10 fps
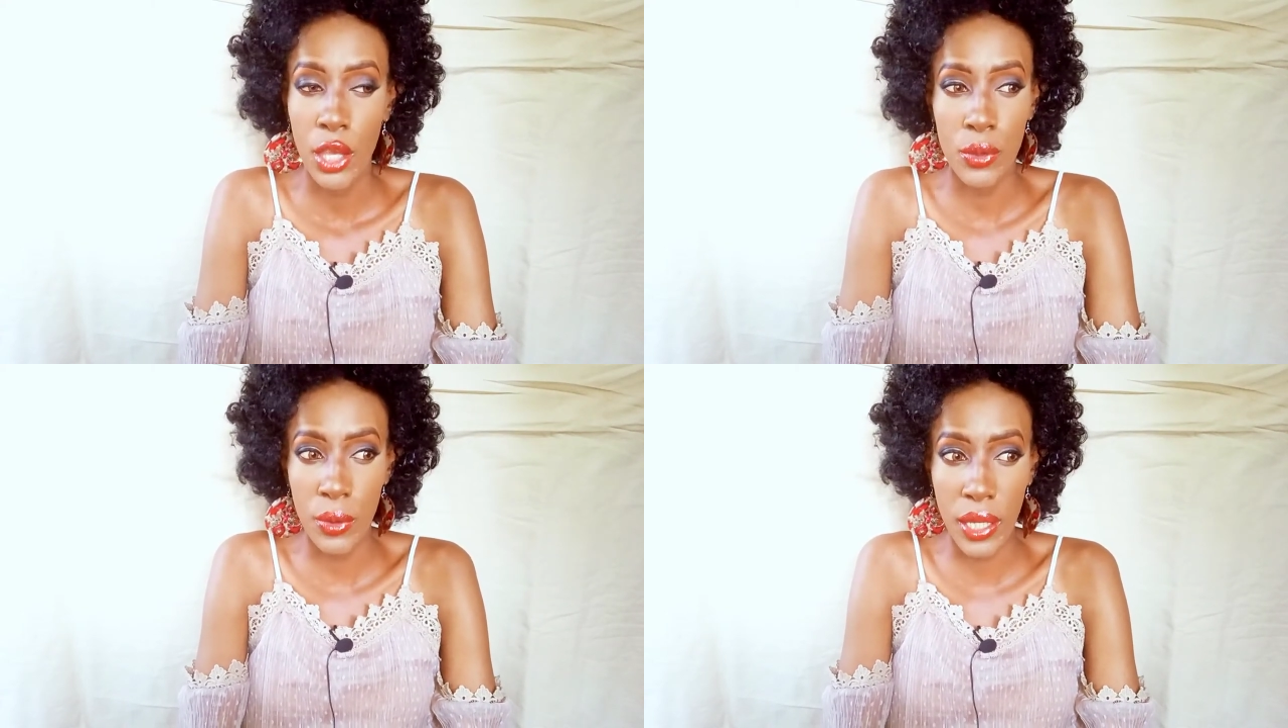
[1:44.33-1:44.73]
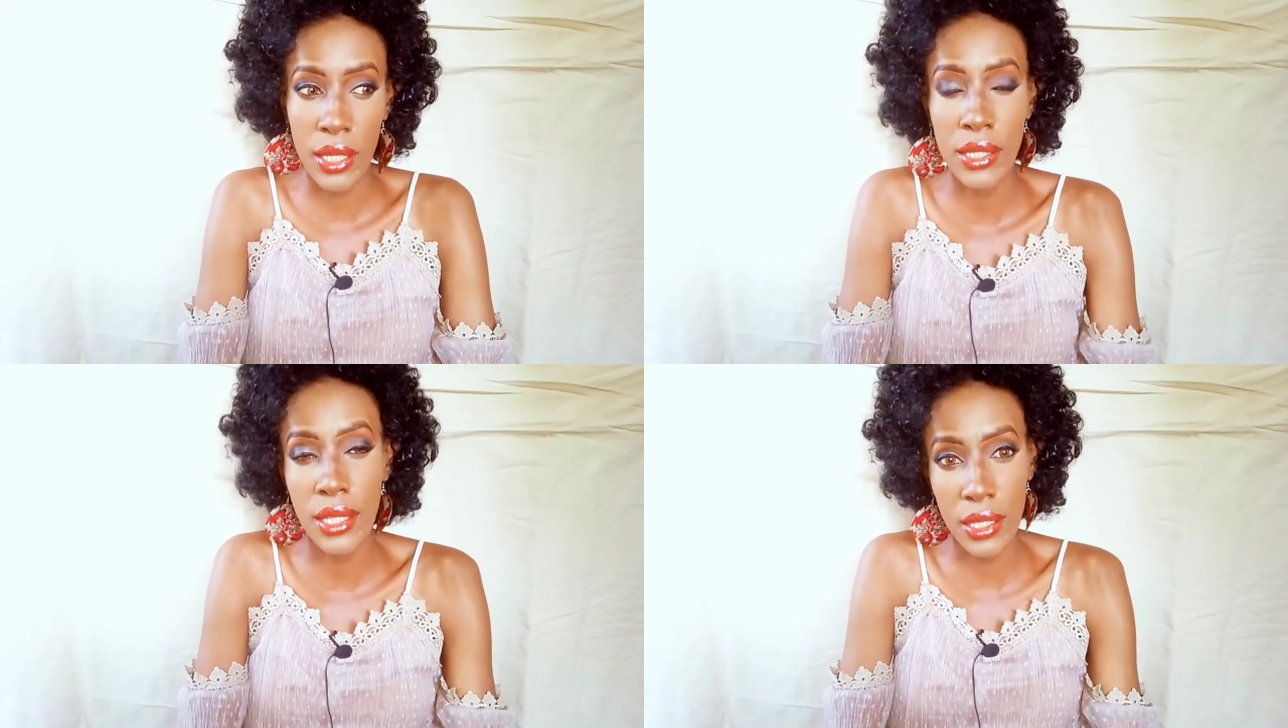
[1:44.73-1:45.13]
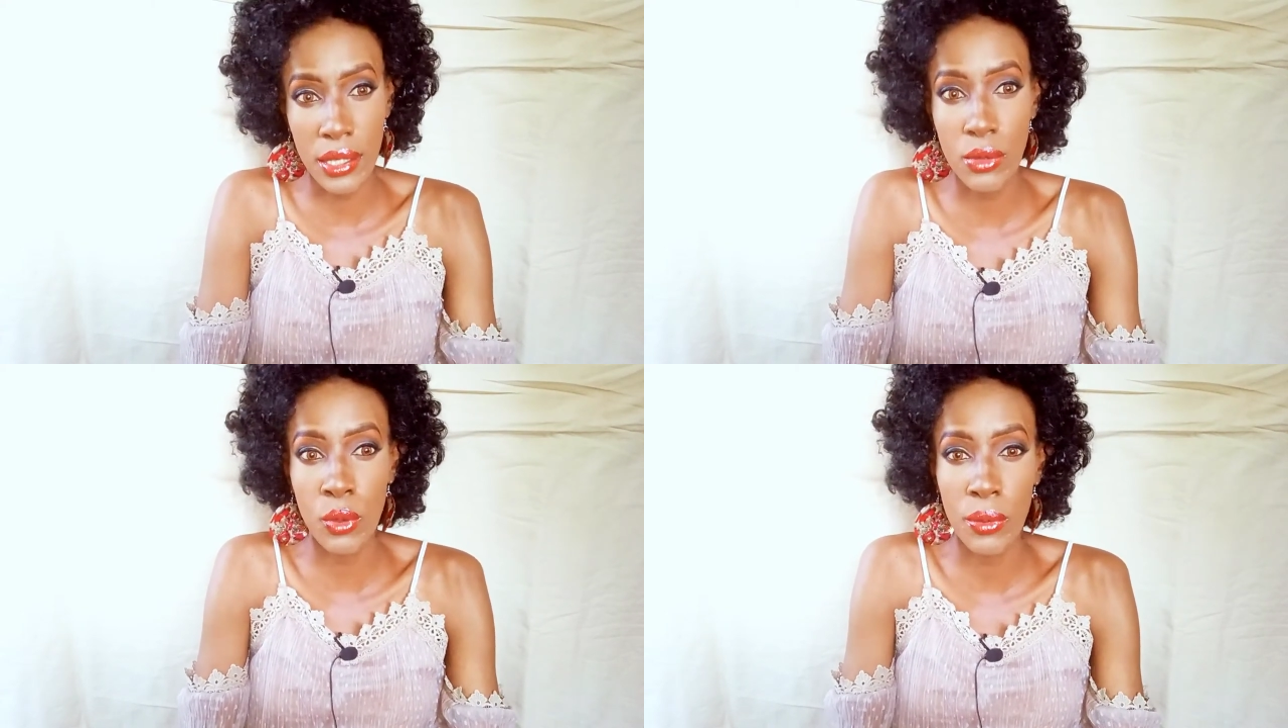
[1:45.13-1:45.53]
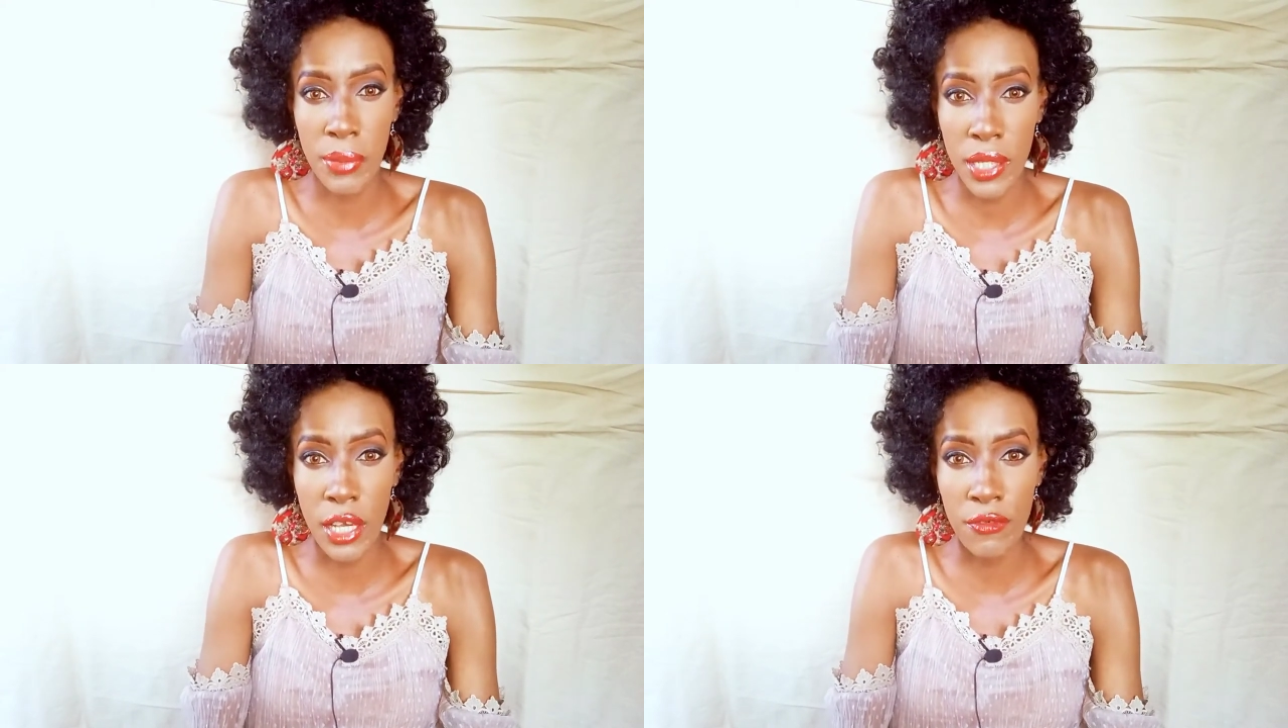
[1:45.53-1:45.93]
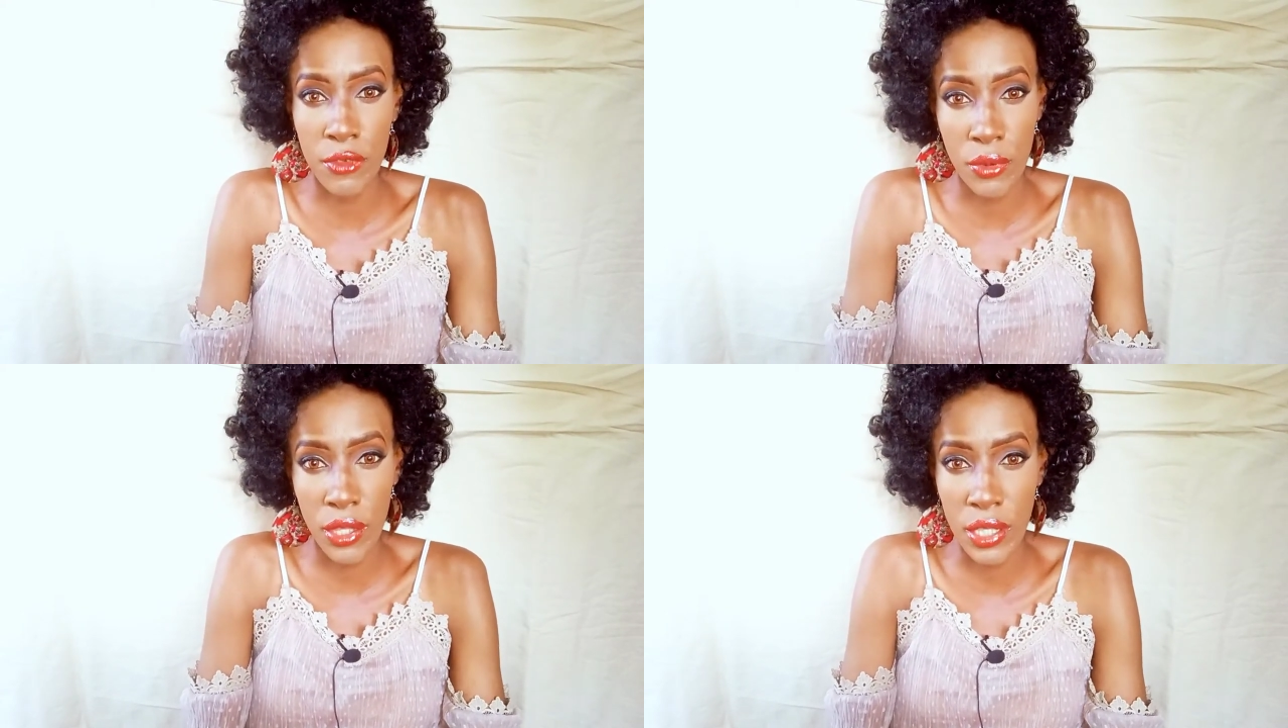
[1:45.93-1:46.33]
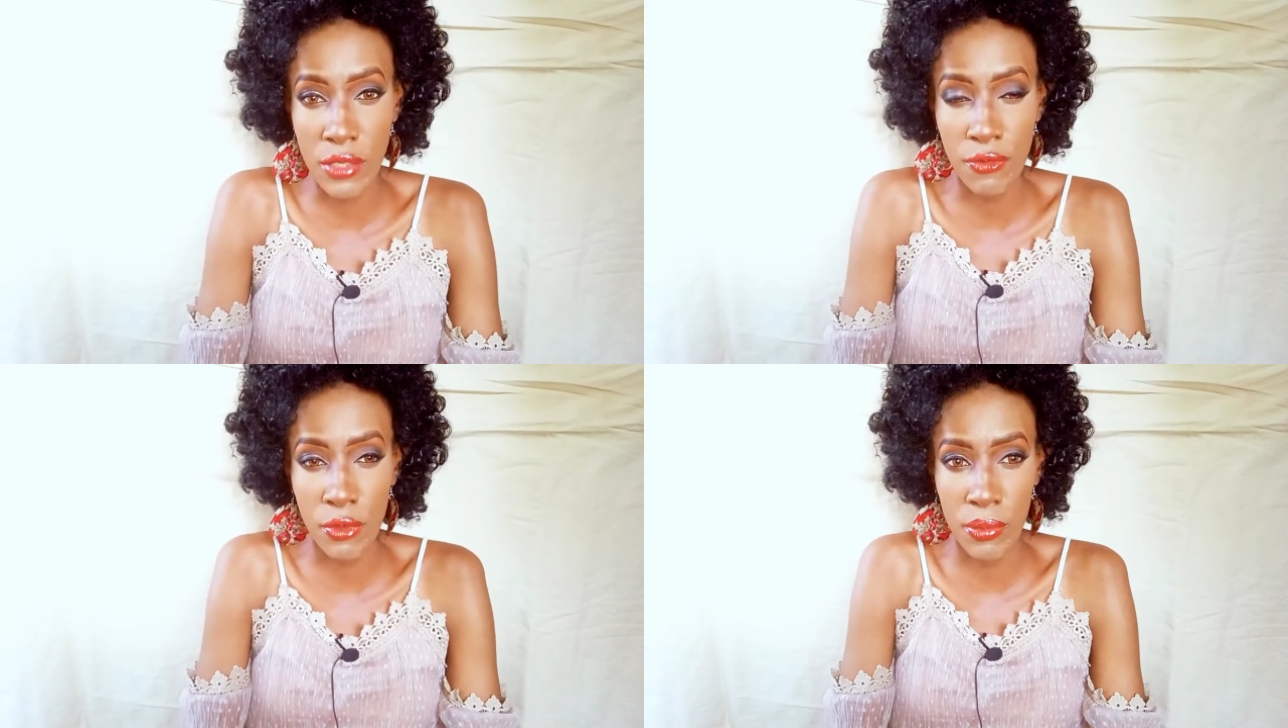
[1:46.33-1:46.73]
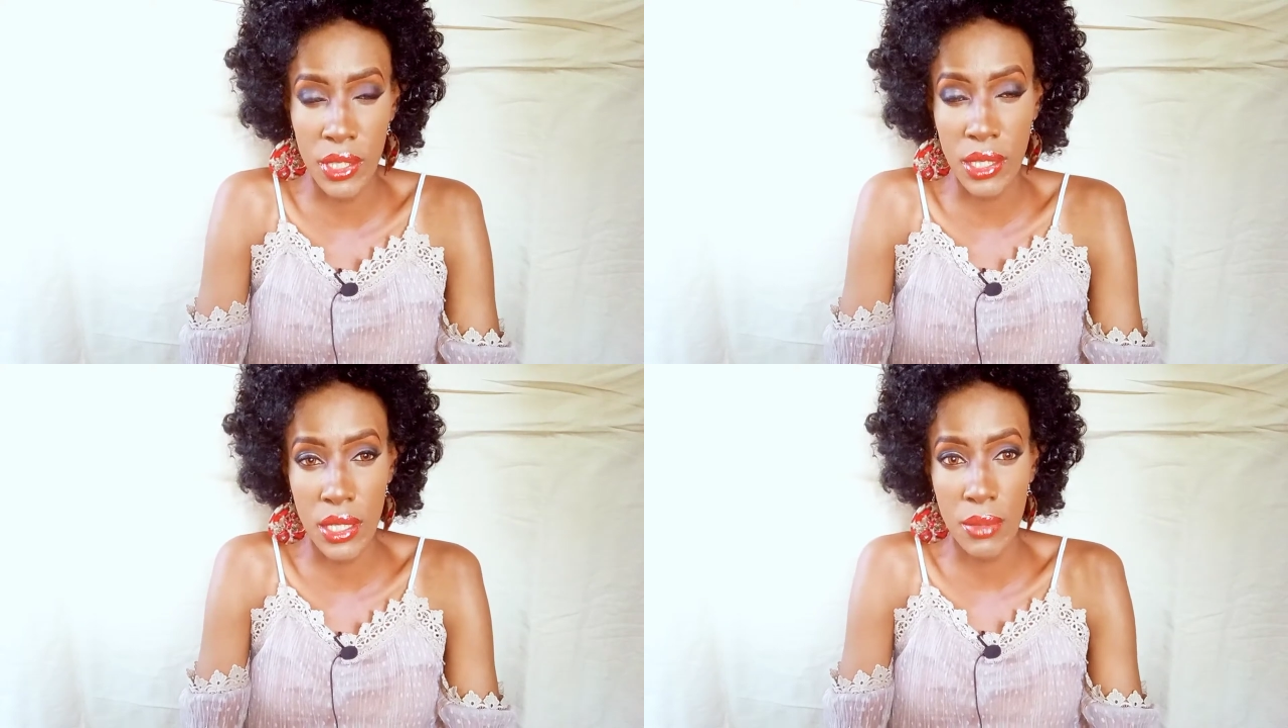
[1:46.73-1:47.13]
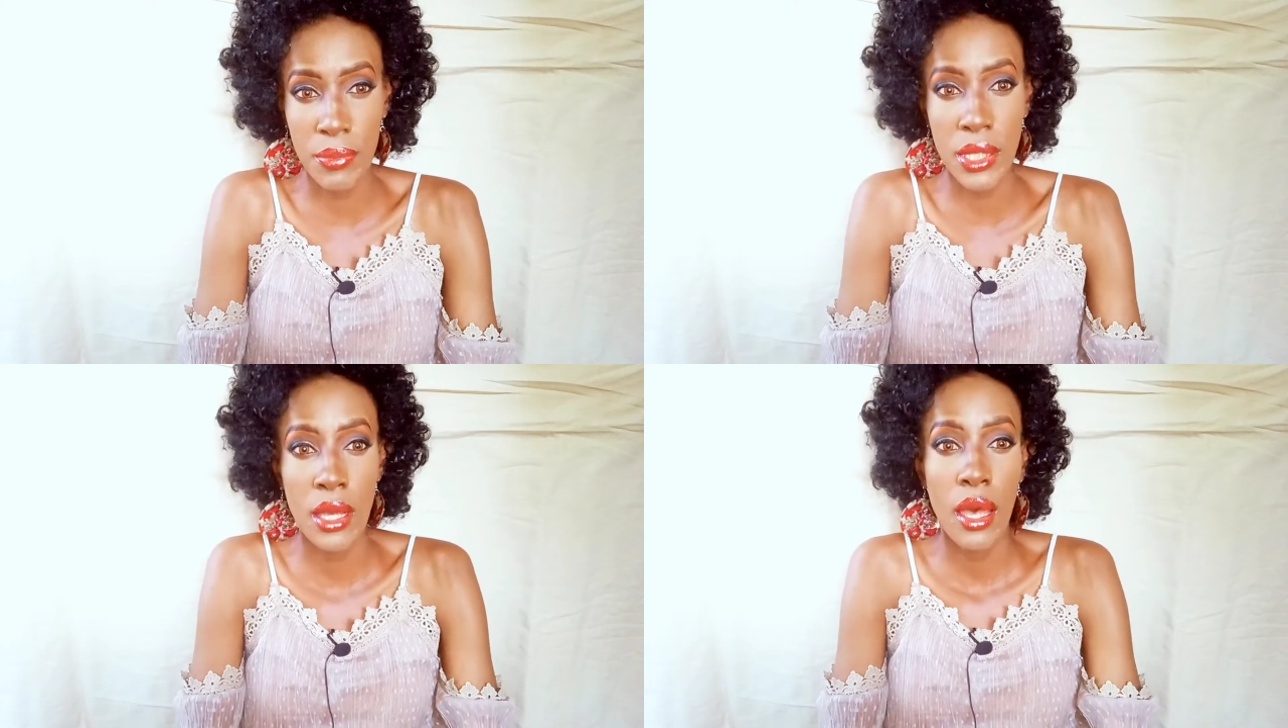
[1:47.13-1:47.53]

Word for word: you can get or pick a few things from these tips.